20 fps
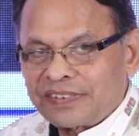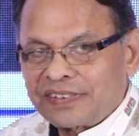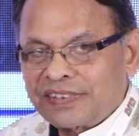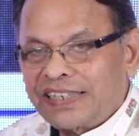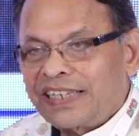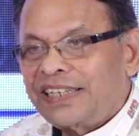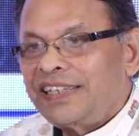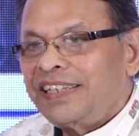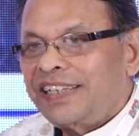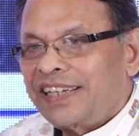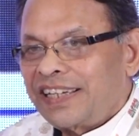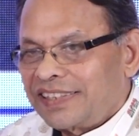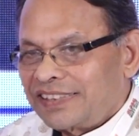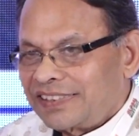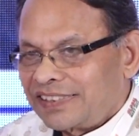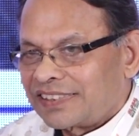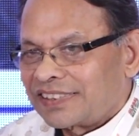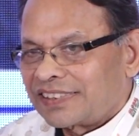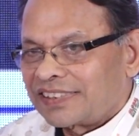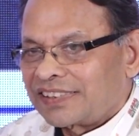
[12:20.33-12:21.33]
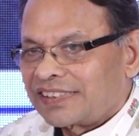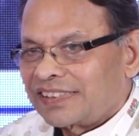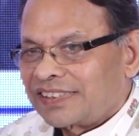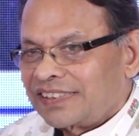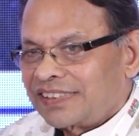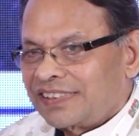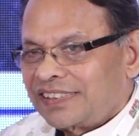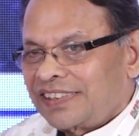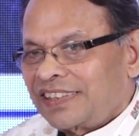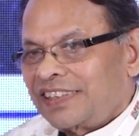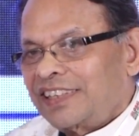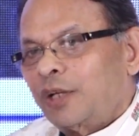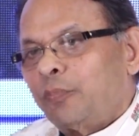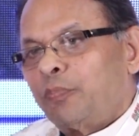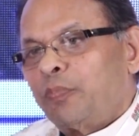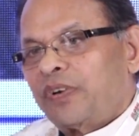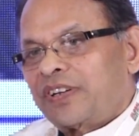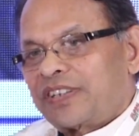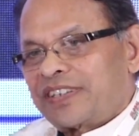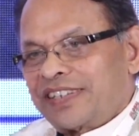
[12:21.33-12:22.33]
then yes, the
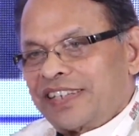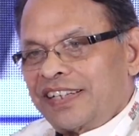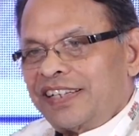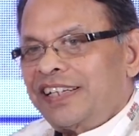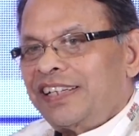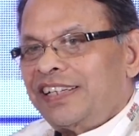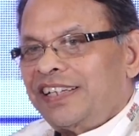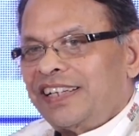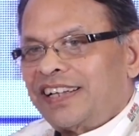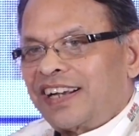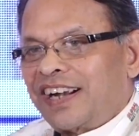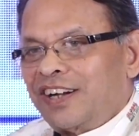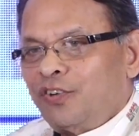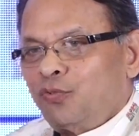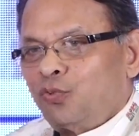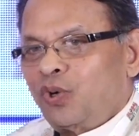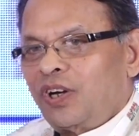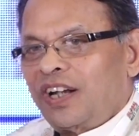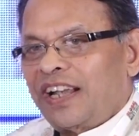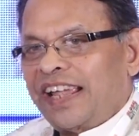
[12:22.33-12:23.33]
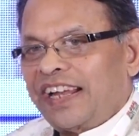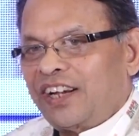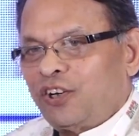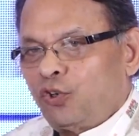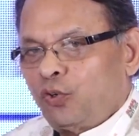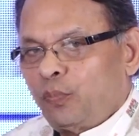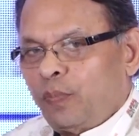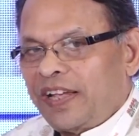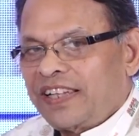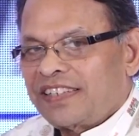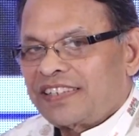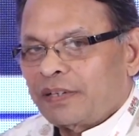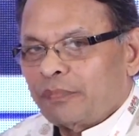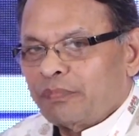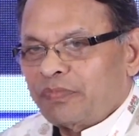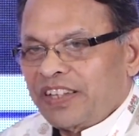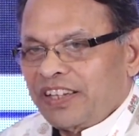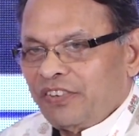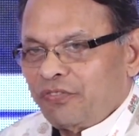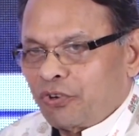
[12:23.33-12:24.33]
person in Iran would like to buy
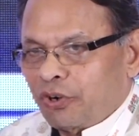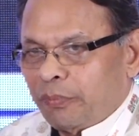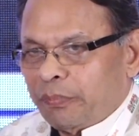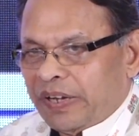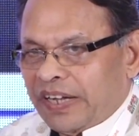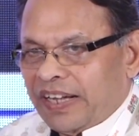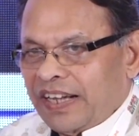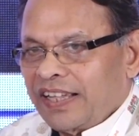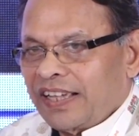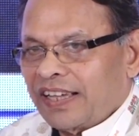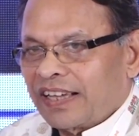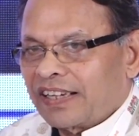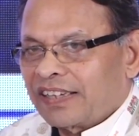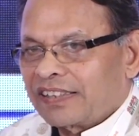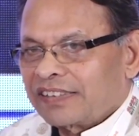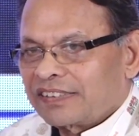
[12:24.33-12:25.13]
something from India,